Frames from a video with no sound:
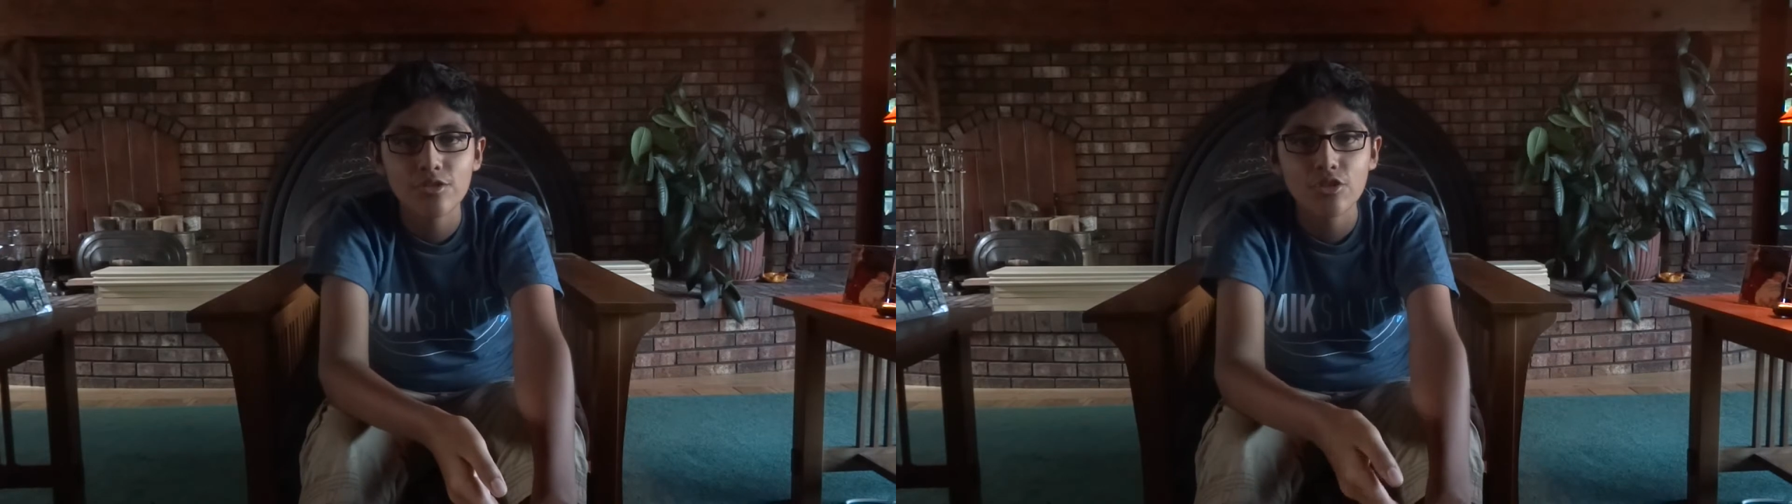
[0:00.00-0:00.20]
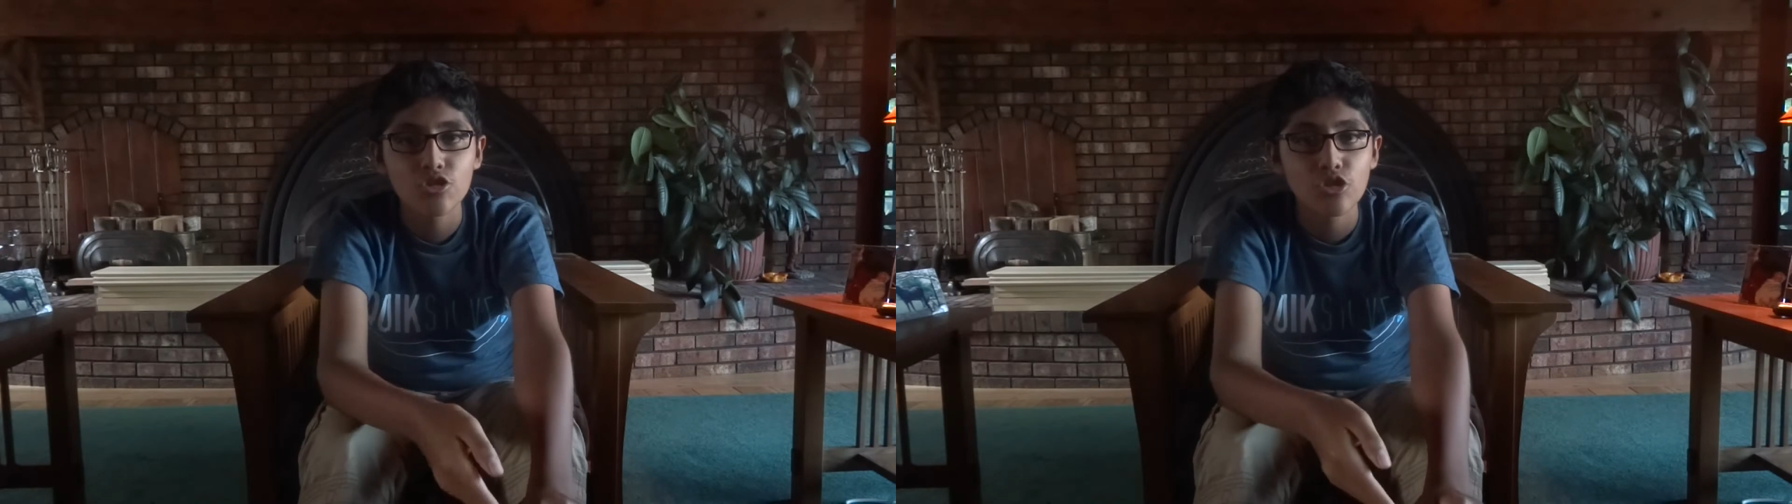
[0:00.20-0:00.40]
a
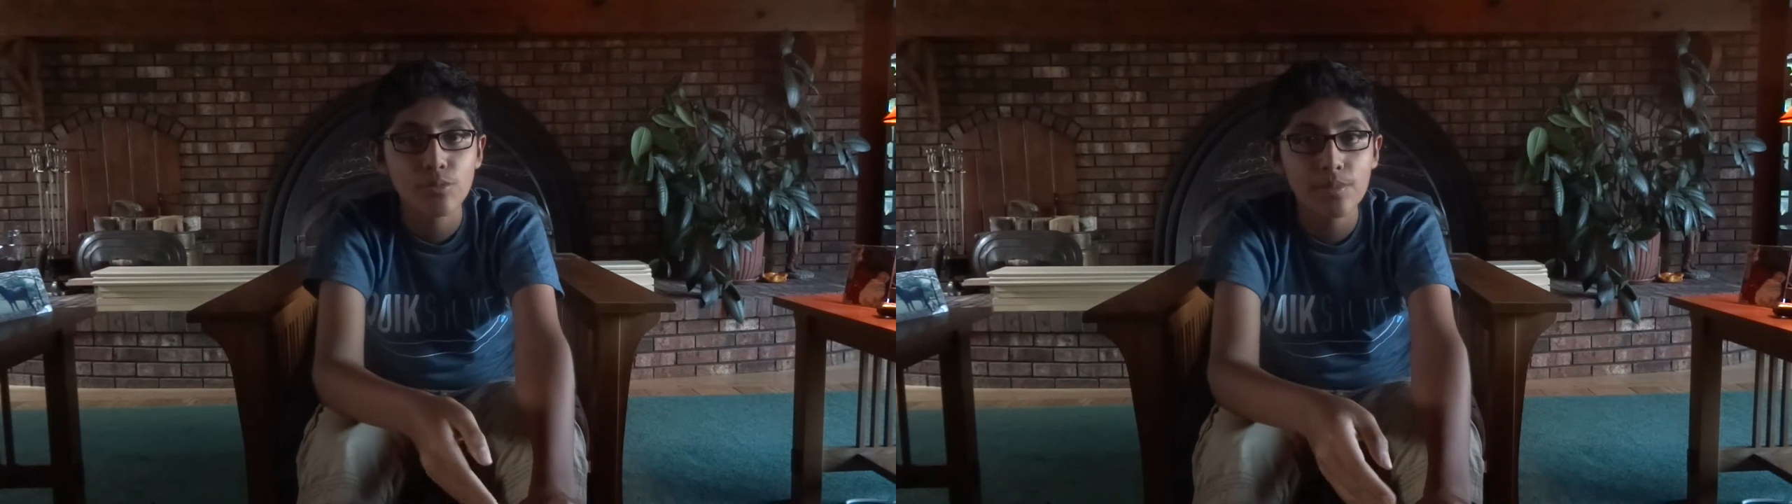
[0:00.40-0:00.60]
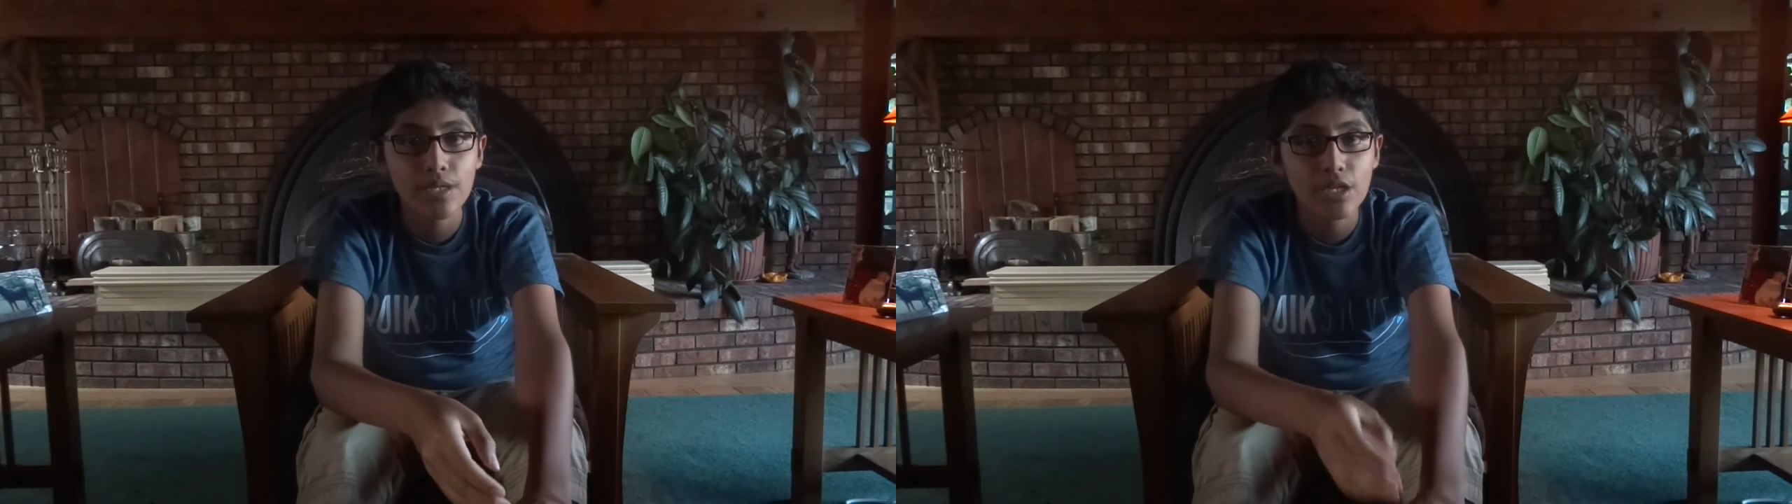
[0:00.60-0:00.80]
son should
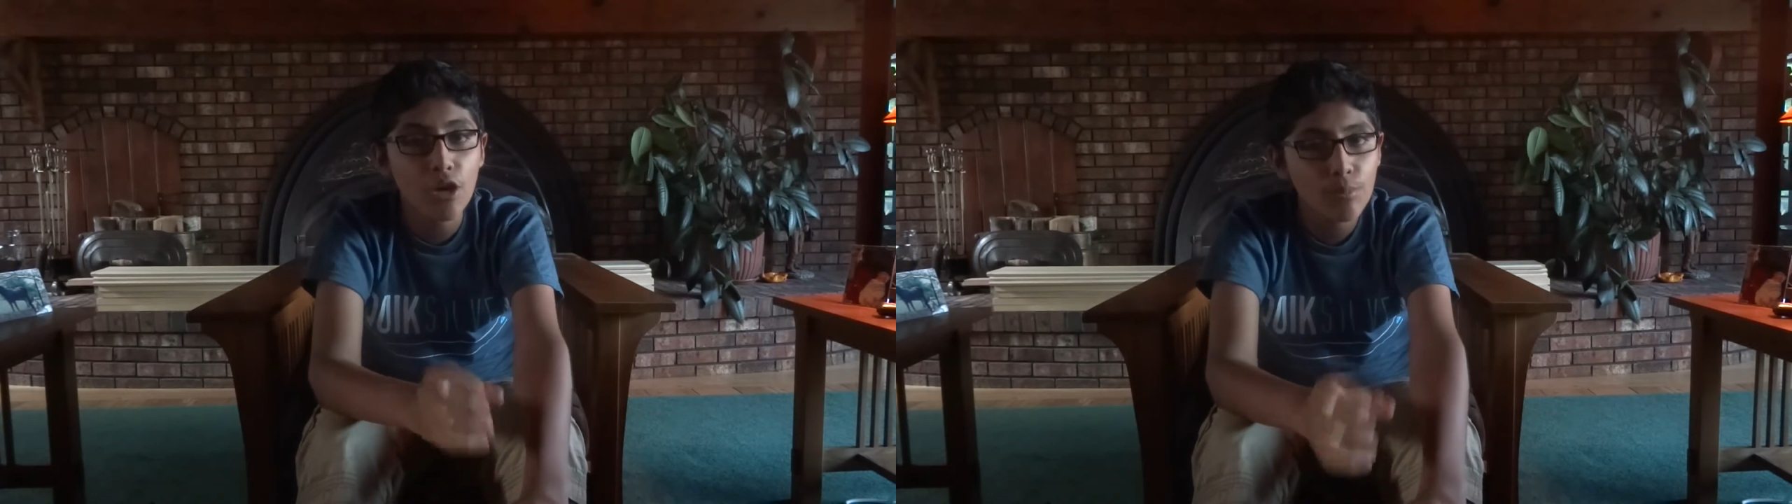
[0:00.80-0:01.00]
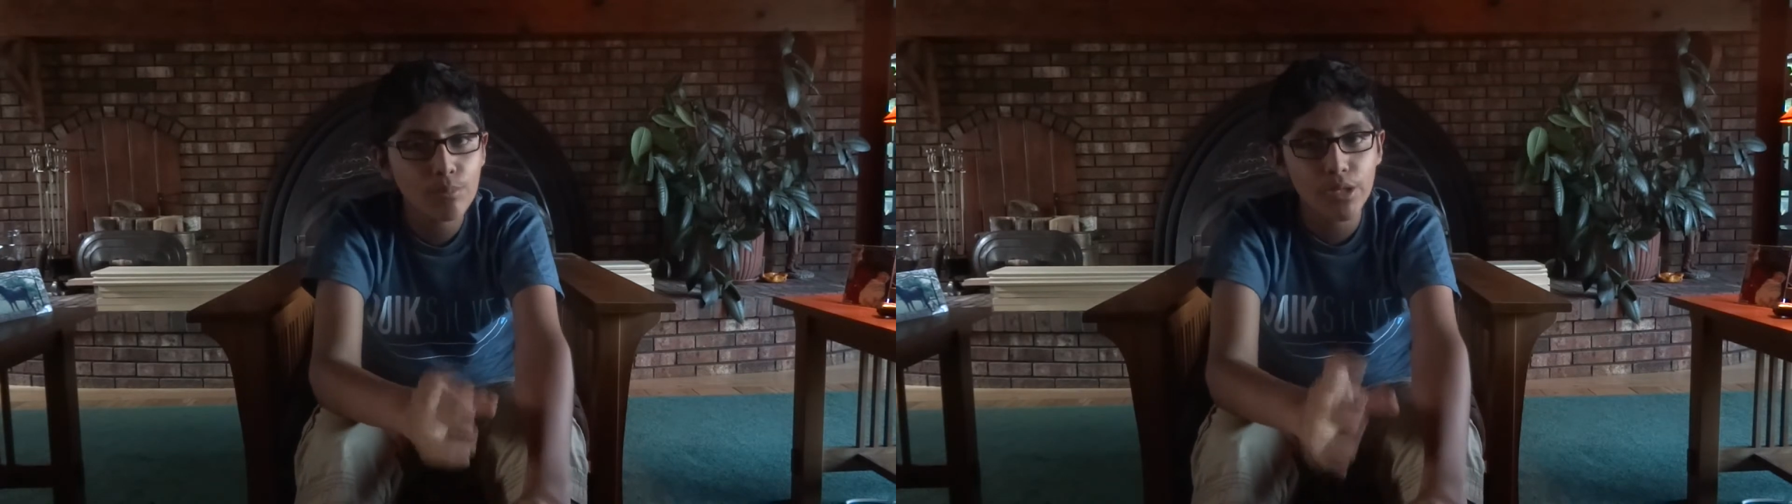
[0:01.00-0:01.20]
be an
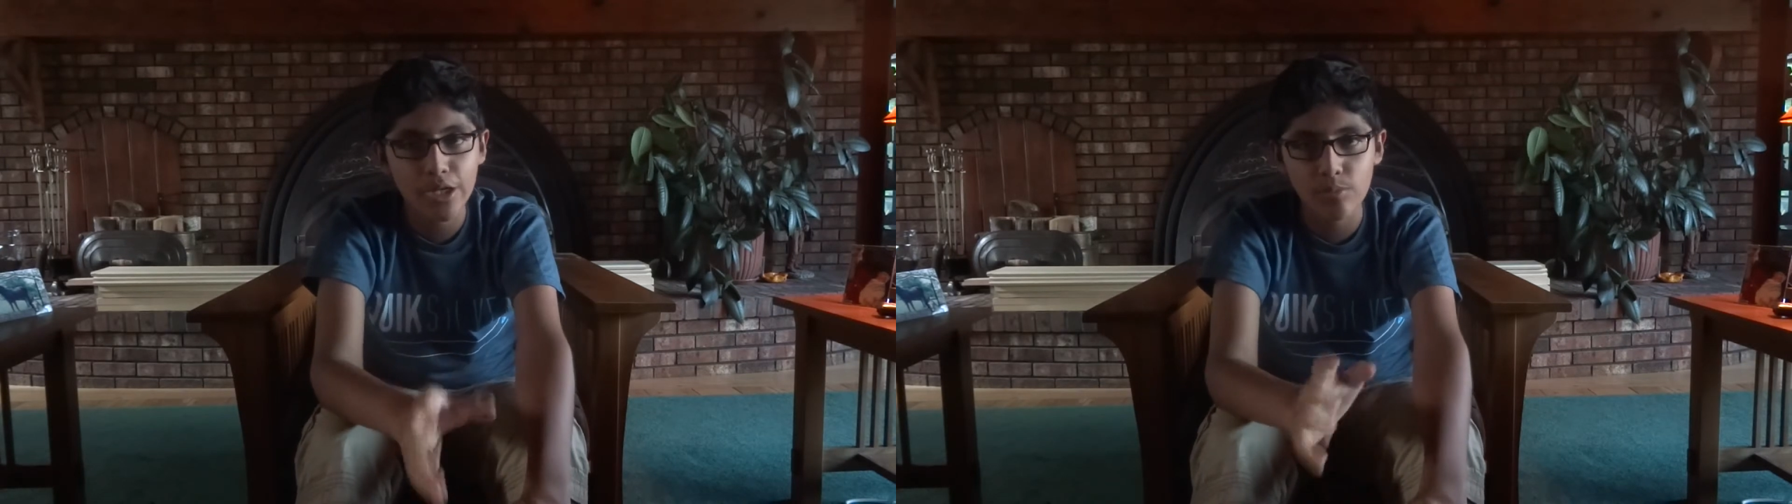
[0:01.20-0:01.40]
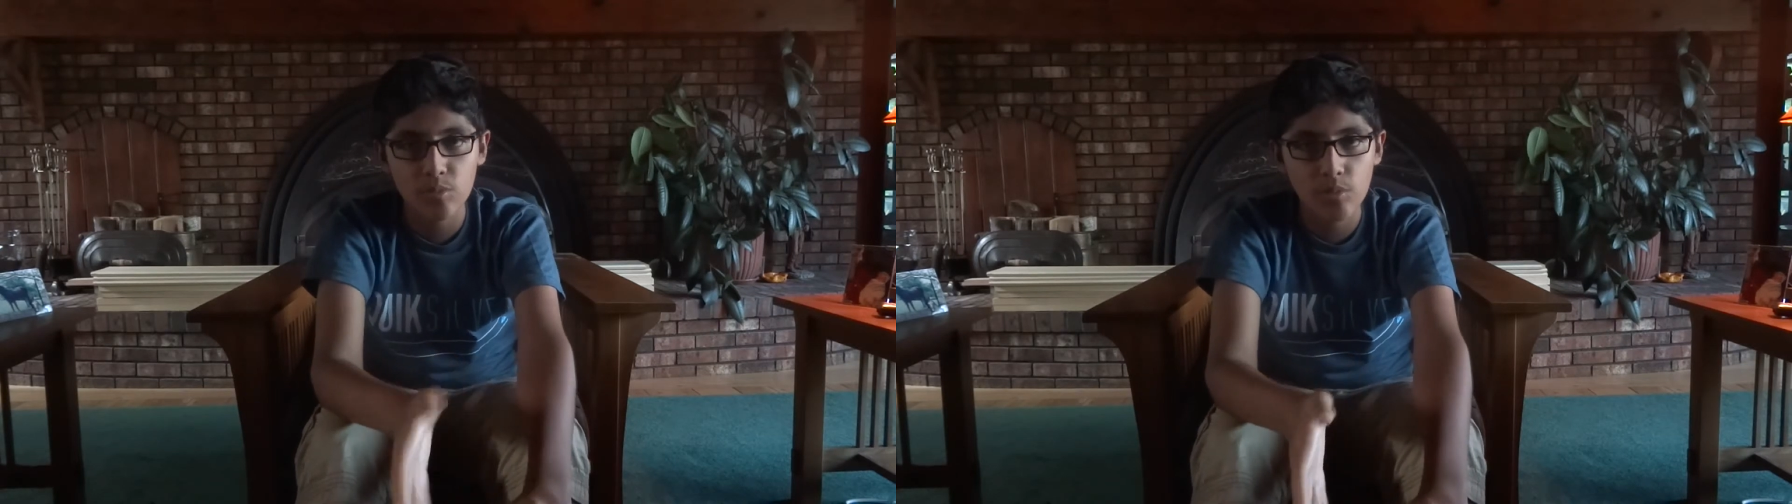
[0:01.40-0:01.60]

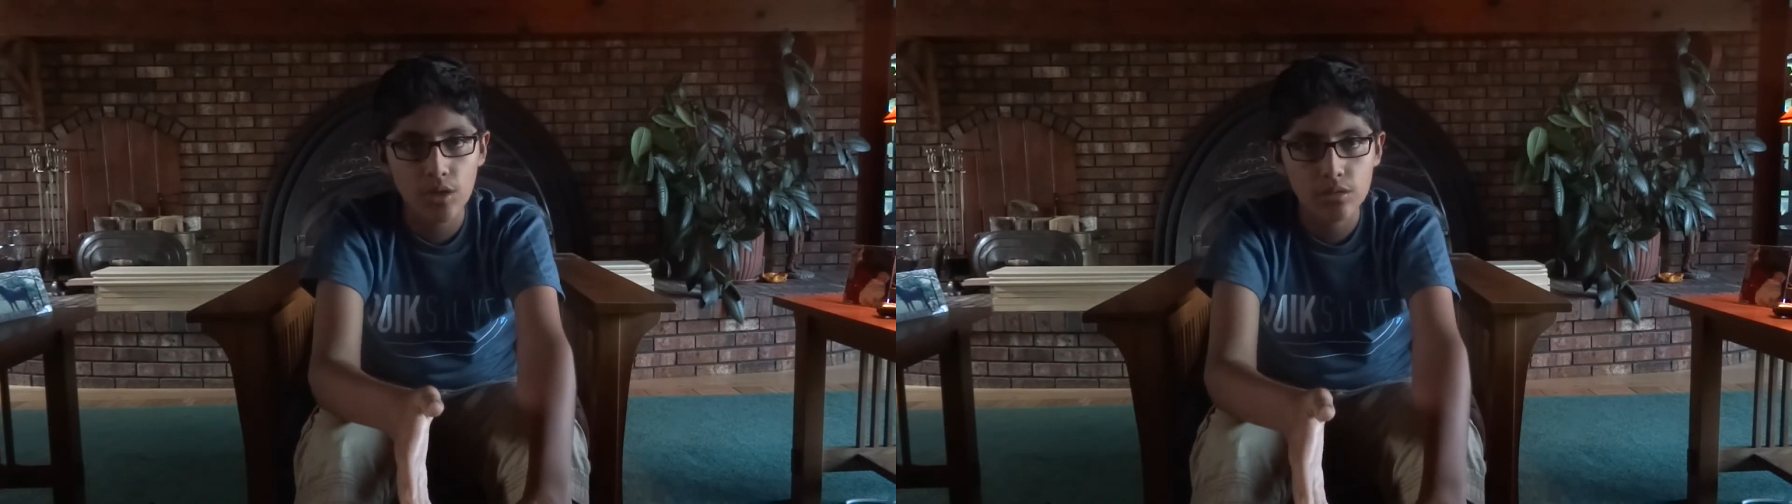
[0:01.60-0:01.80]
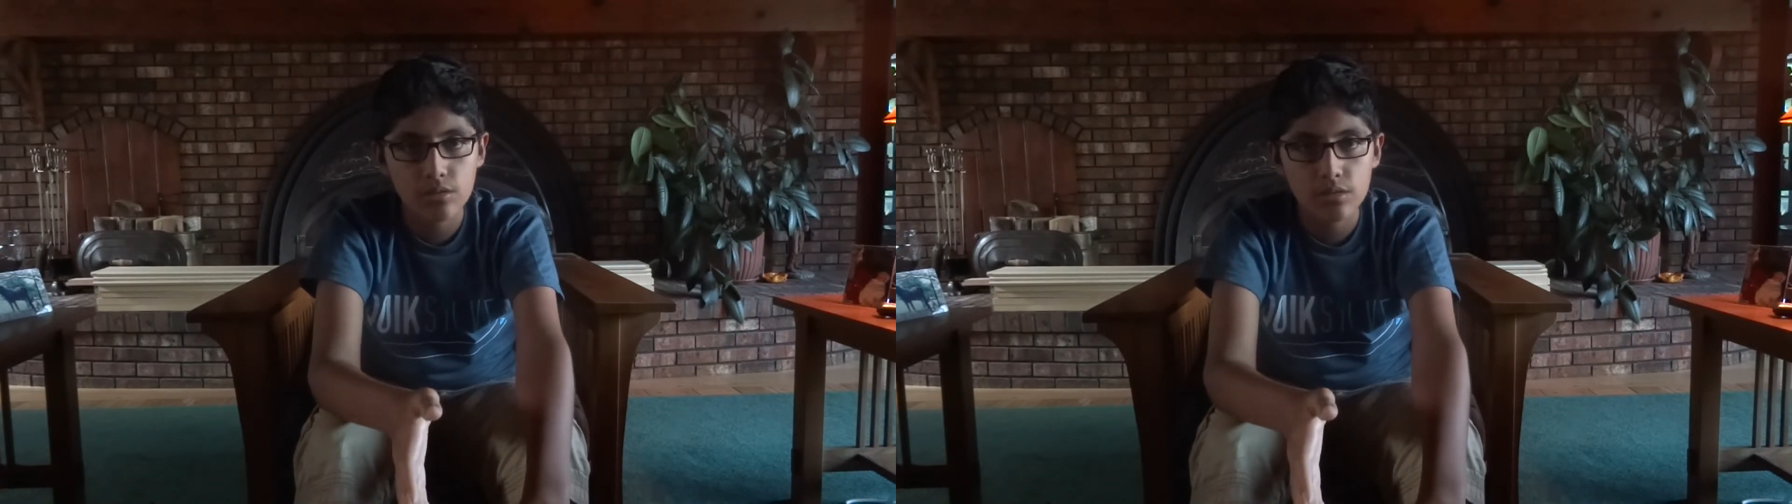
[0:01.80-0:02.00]
unbreakable
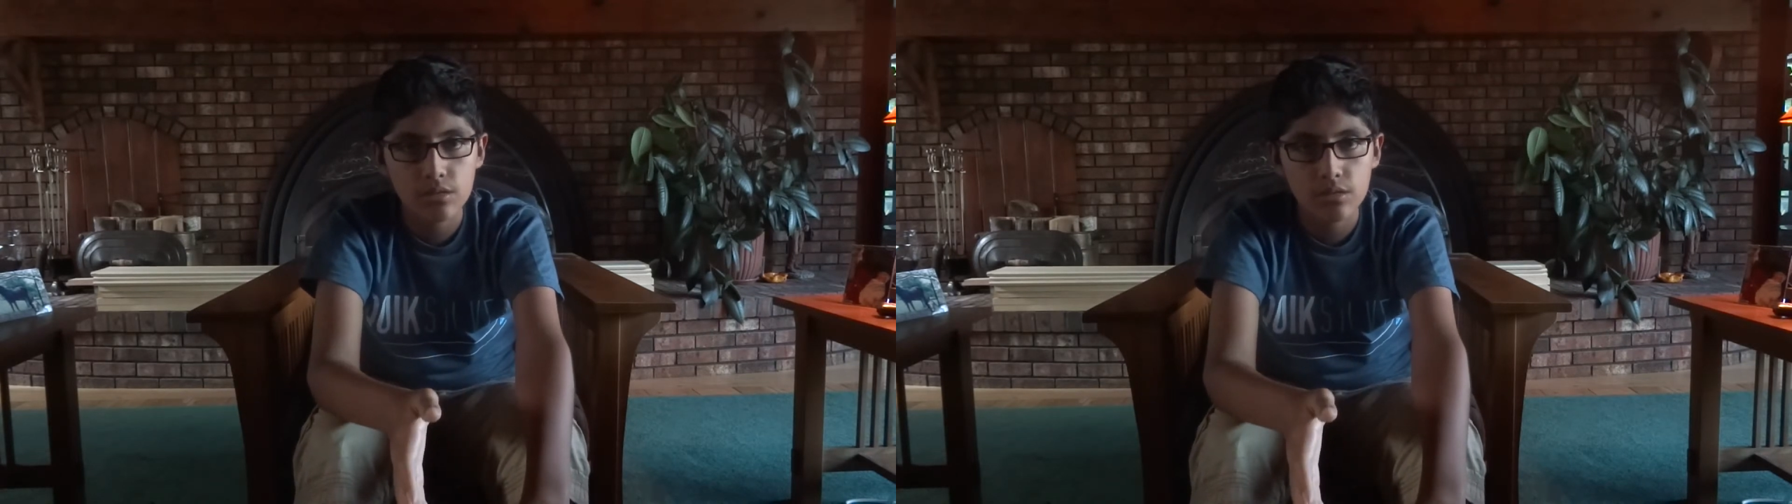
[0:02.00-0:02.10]
bond.